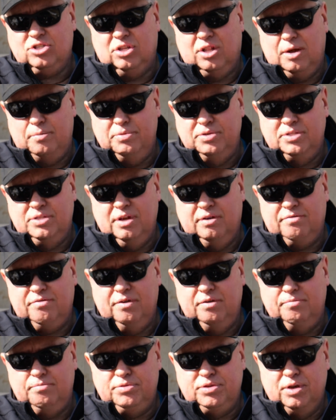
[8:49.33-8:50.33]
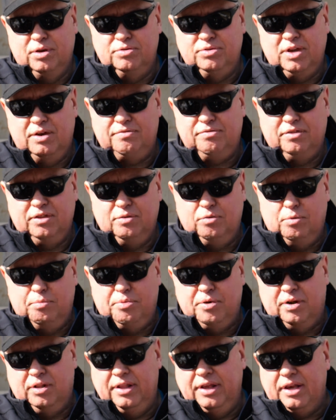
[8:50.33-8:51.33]
club is different, so definitely we'll
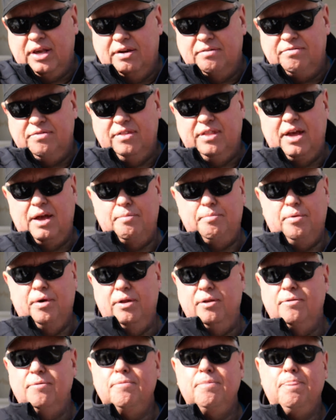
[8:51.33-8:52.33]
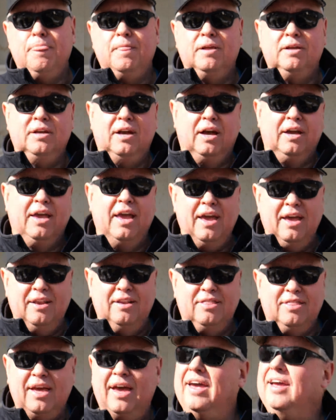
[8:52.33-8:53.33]
put a link up for that. But again,
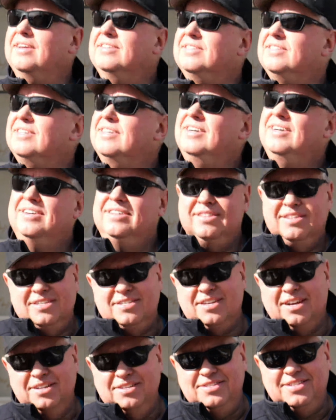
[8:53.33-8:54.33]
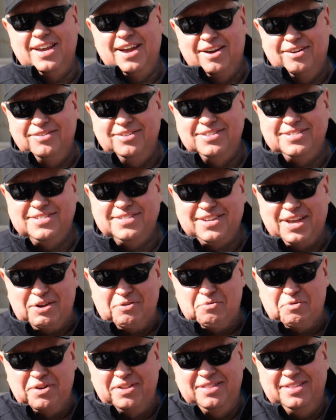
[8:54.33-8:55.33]
thanks. The sun's out. This is
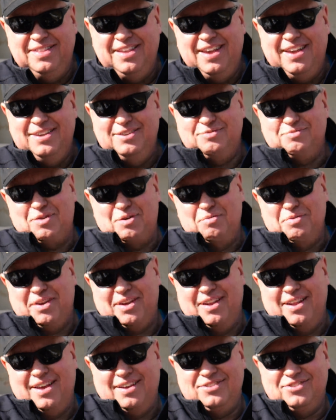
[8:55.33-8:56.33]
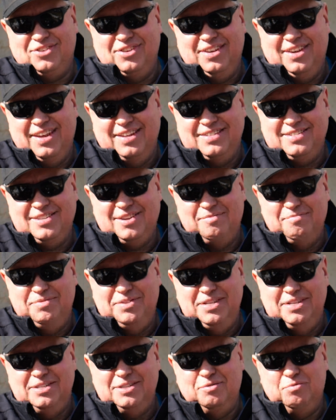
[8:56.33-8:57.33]
like one of the days where we can actually get some
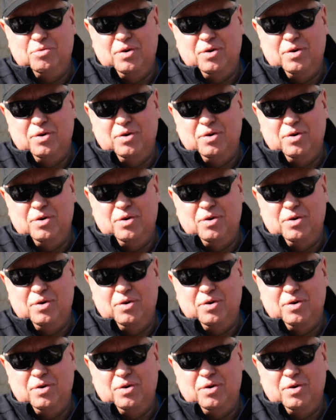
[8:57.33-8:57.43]
decent